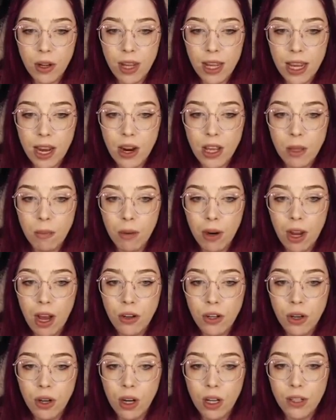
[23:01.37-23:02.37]
carry them around. You
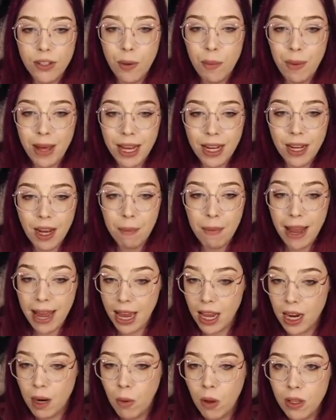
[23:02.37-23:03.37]
can also pick up
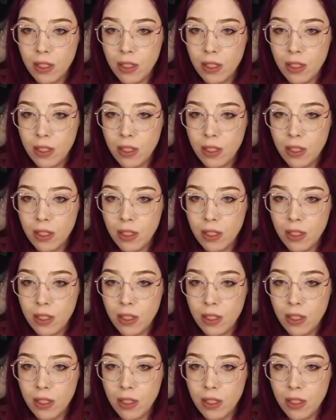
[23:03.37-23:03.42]
animals